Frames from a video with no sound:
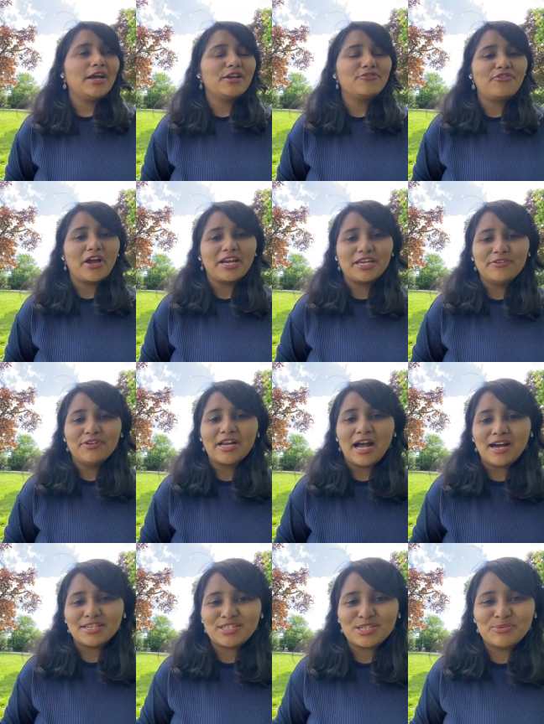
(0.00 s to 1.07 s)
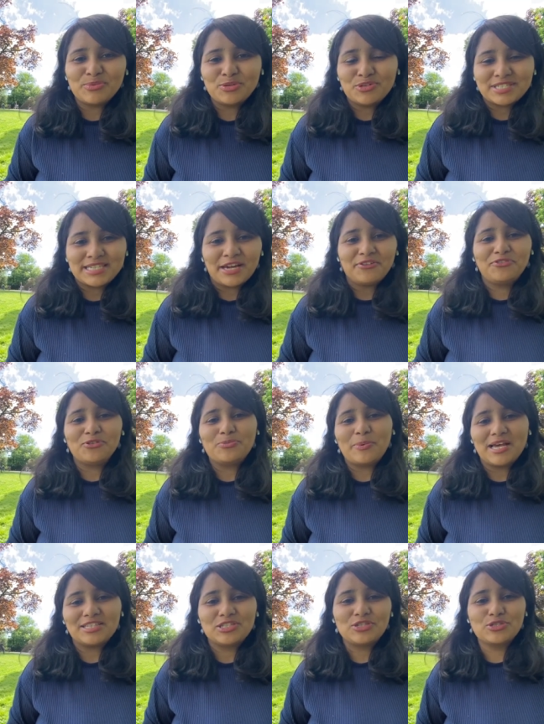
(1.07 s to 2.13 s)
in fact even asked him to recite few
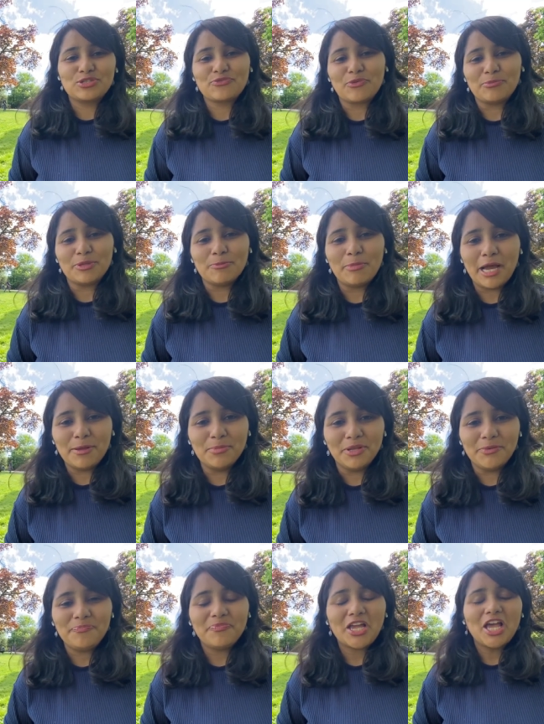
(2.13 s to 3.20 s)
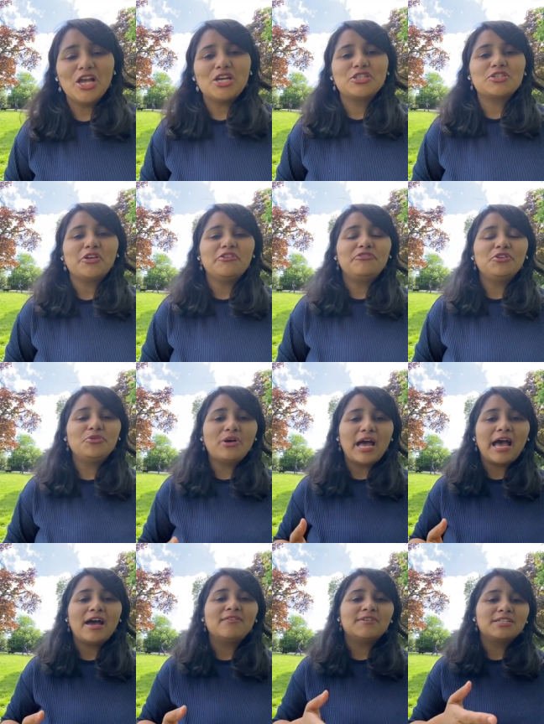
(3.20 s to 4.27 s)
passages from the Bible. So if you
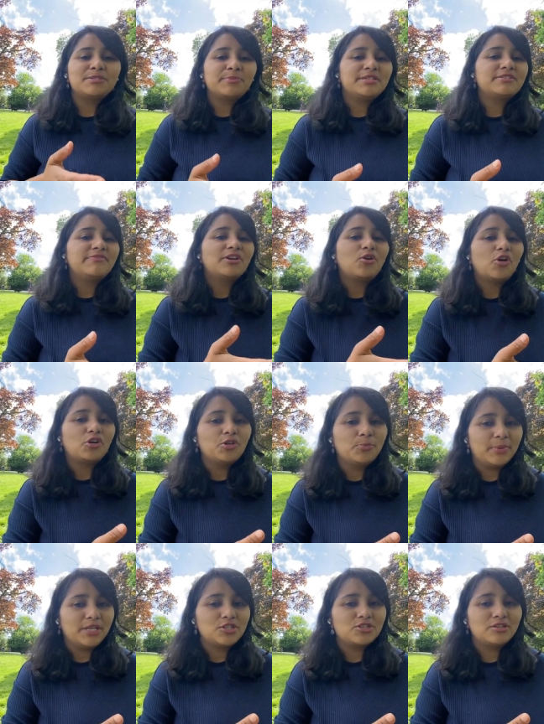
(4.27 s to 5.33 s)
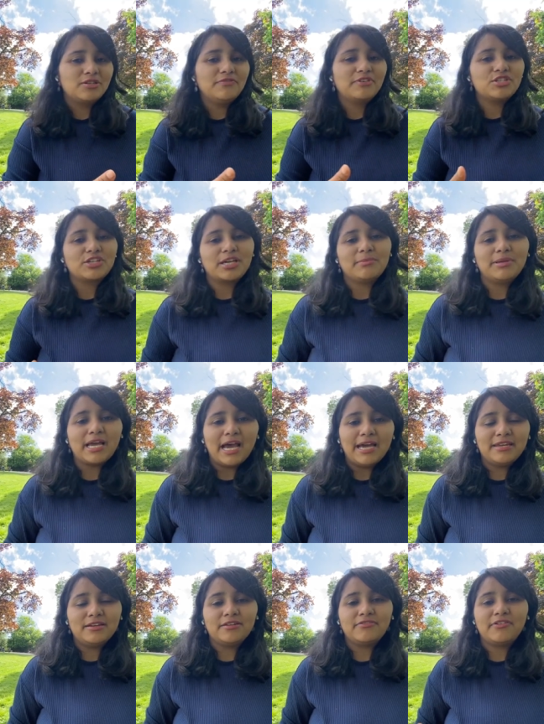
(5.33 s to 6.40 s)
have a specific occupation which can be
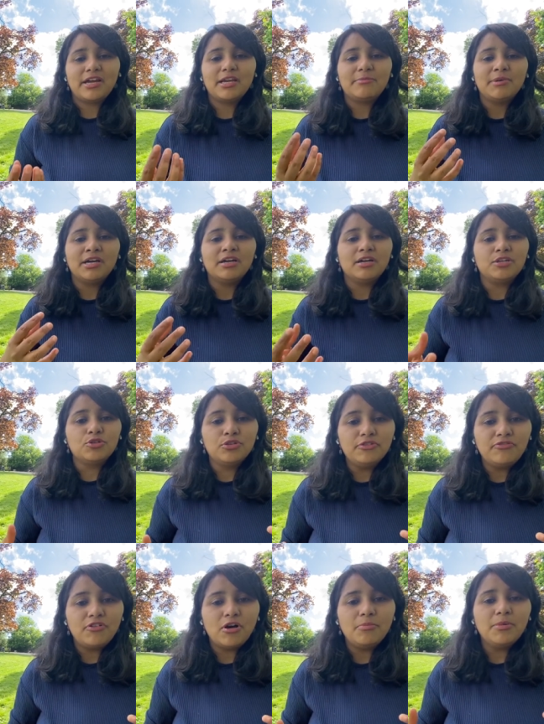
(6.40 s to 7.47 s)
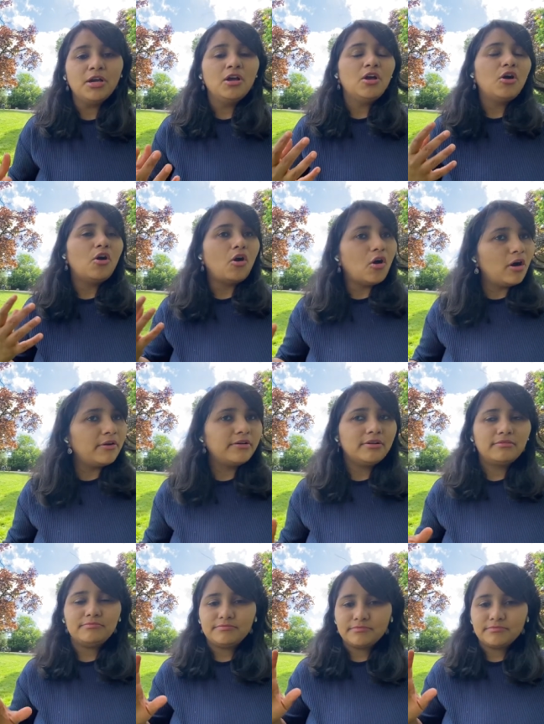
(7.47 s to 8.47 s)
identified by a uniform or